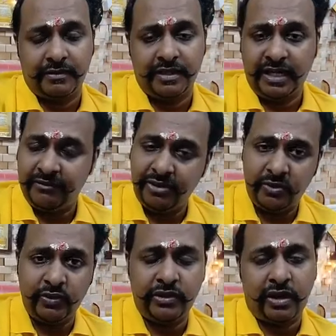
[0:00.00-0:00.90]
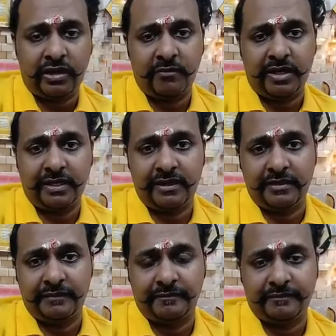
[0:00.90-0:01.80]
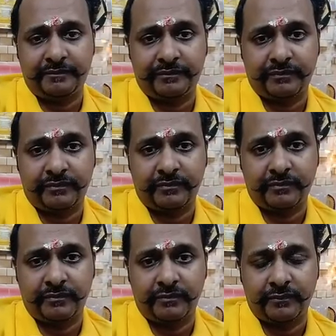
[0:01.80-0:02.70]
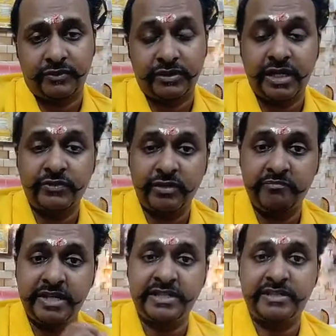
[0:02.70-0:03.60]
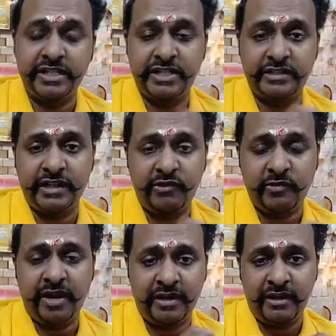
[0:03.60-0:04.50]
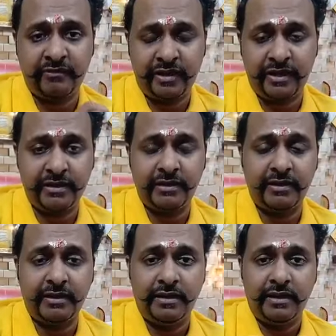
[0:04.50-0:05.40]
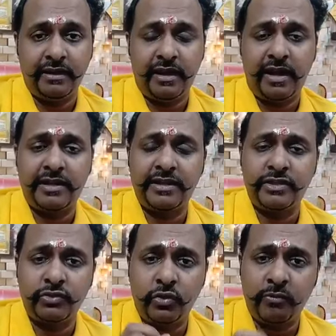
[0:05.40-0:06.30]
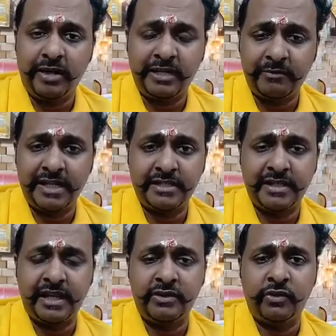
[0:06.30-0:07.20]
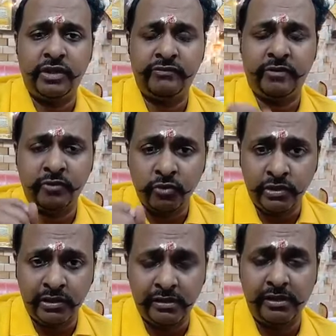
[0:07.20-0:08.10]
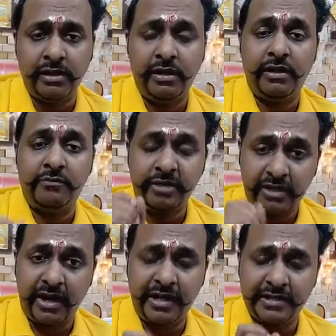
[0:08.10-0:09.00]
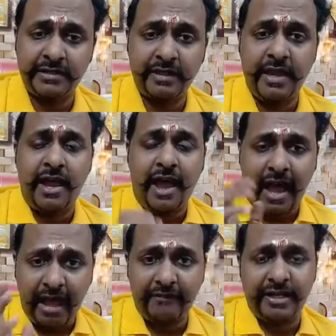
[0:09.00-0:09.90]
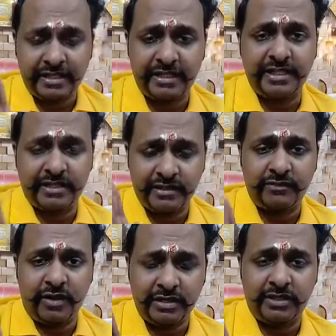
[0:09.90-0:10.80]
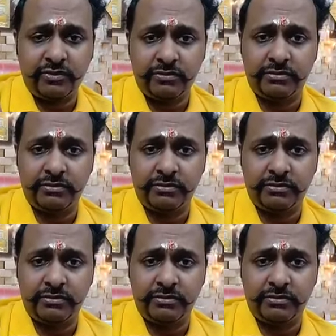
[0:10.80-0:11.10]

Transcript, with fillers: they will do it automatically so that is why best teachers have to be identified. And there is no better place than knowing from Google because average teachers what they do